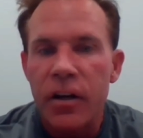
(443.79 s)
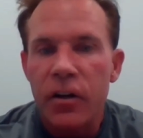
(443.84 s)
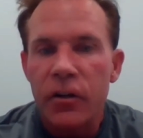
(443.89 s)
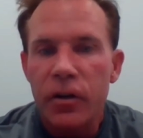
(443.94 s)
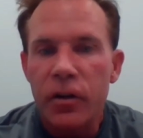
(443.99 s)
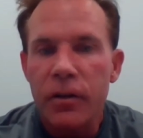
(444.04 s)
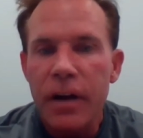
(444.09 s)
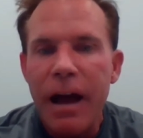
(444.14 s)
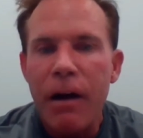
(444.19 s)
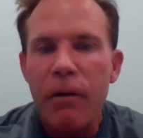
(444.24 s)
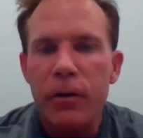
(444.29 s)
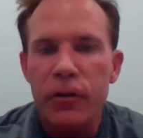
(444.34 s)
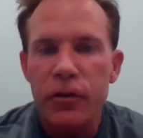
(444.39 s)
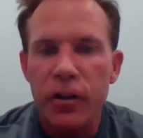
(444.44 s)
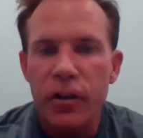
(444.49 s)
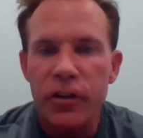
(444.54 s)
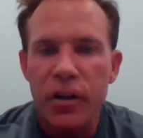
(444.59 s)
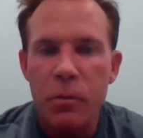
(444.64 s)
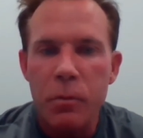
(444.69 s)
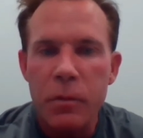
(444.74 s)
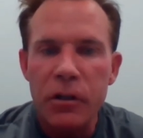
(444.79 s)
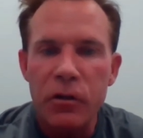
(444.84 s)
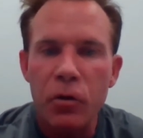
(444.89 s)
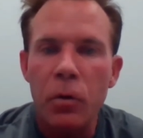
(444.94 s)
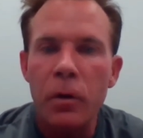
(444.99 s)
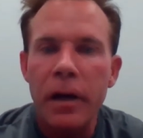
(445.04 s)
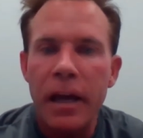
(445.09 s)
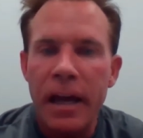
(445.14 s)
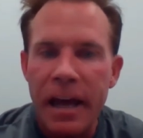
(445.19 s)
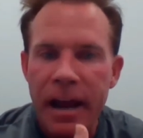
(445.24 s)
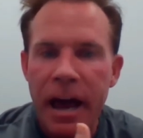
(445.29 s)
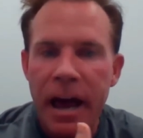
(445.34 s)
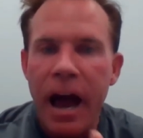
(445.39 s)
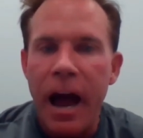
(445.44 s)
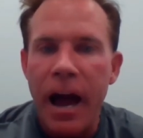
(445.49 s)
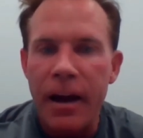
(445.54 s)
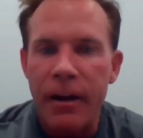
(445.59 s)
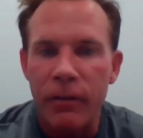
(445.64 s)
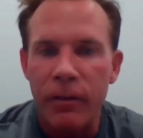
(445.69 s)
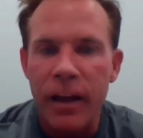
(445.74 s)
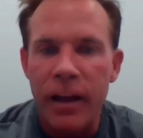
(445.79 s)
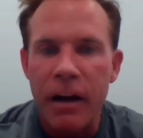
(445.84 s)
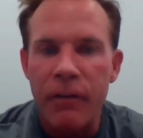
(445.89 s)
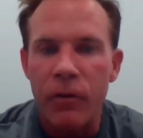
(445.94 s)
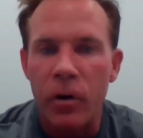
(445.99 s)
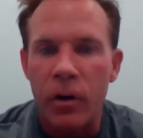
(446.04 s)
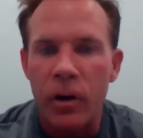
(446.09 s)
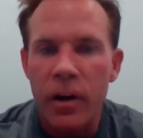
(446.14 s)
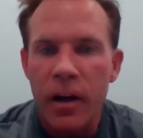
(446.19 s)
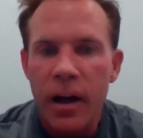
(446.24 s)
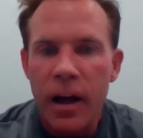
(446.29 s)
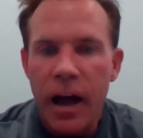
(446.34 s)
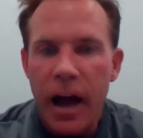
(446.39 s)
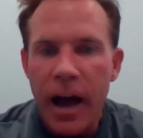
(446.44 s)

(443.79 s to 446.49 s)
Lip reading: So now it's just going to be doing it at a higher level.